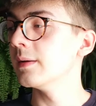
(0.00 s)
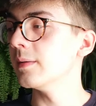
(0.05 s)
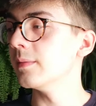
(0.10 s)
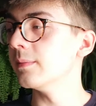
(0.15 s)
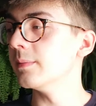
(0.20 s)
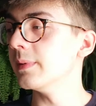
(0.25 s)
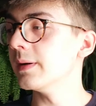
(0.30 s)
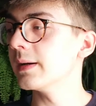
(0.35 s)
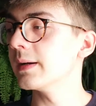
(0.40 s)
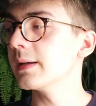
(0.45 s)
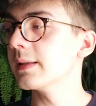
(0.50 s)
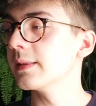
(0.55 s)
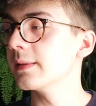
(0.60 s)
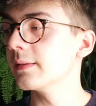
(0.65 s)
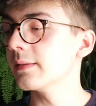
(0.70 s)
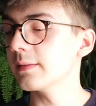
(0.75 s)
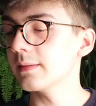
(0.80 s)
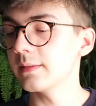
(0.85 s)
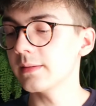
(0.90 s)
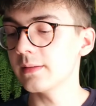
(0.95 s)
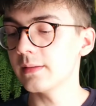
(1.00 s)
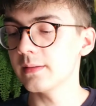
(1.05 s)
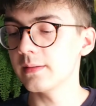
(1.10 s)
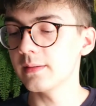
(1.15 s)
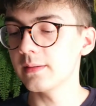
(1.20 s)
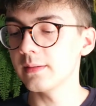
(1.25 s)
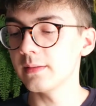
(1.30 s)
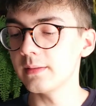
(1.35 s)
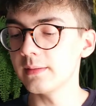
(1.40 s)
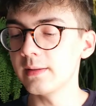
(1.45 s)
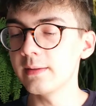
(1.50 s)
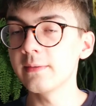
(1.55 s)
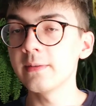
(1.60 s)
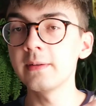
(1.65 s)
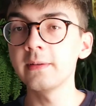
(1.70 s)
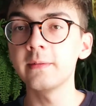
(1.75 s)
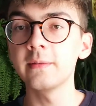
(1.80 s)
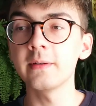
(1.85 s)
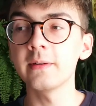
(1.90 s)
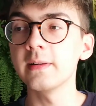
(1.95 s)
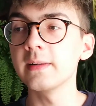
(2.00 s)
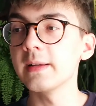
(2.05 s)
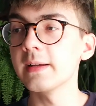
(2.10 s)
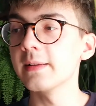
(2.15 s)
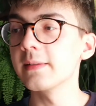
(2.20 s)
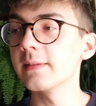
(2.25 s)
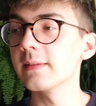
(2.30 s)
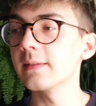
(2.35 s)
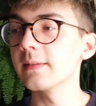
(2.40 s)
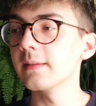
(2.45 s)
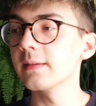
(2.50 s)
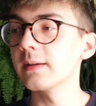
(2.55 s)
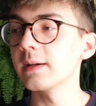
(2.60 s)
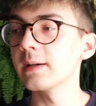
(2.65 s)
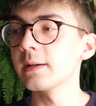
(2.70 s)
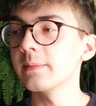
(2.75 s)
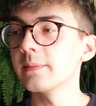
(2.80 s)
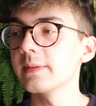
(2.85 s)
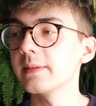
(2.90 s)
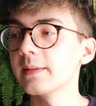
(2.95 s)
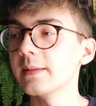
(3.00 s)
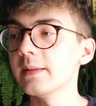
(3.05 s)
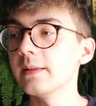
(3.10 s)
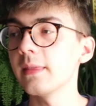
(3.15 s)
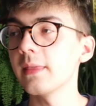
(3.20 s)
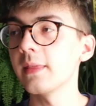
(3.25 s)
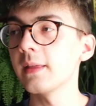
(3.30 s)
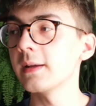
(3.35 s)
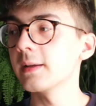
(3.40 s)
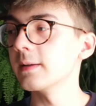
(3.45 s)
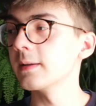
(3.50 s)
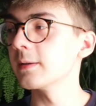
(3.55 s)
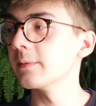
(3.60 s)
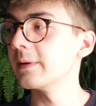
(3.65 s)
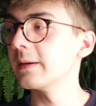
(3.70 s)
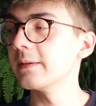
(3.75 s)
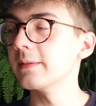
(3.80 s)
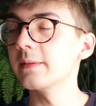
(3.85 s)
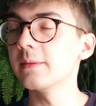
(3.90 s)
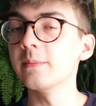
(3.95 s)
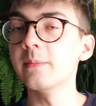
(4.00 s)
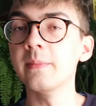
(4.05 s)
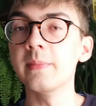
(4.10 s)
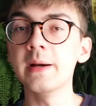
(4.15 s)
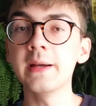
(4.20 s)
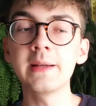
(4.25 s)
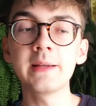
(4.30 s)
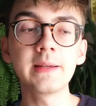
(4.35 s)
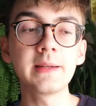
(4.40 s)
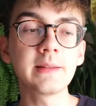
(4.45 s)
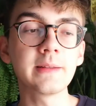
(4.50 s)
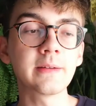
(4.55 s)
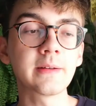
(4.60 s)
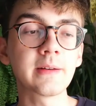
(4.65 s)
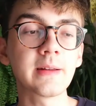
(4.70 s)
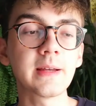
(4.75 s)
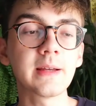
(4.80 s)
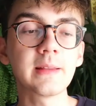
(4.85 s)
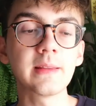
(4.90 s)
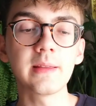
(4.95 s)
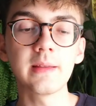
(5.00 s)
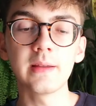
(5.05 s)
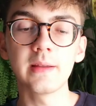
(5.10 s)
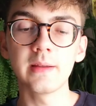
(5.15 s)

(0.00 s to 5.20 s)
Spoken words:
but this one is really nice. I'm still thinking about buying it or not.